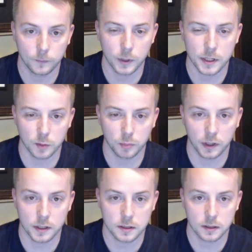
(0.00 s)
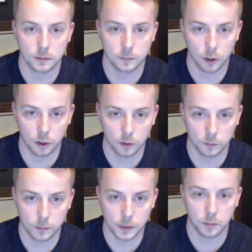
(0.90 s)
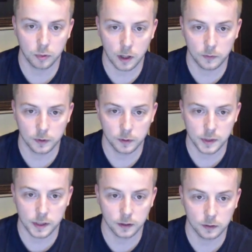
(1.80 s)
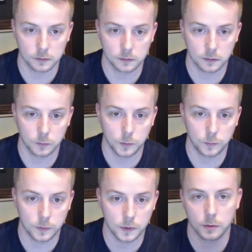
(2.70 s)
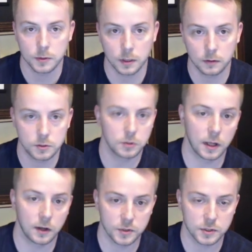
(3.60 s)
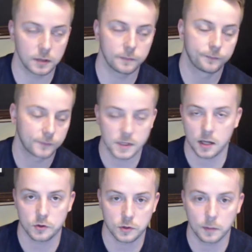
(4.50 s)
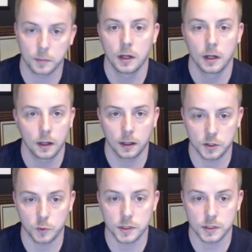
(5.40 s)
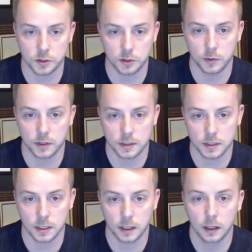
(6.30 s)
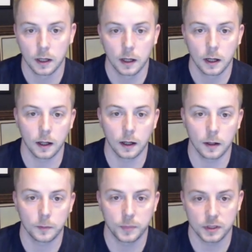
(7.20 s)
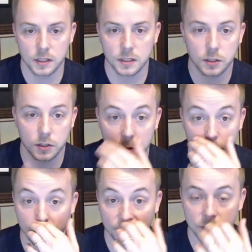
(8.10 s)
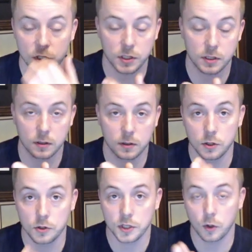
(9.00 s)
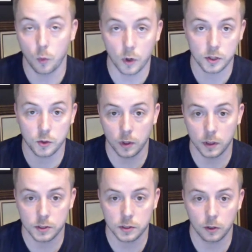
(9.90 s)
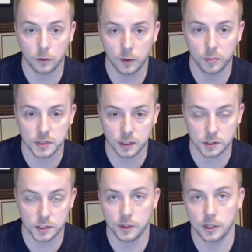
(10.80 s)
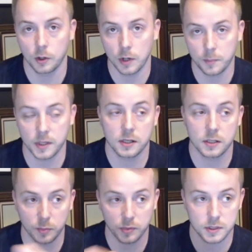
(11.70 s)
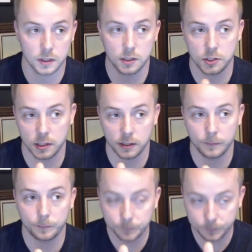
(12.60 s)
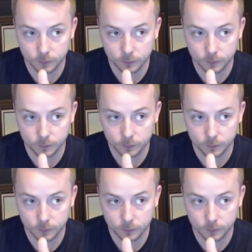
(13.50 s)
raising the price hurt net profit because there was a 2.5% sales drop, is essentially what this is saying. But this is just using a 1-to-1, so the percentage that we go up is the percentage in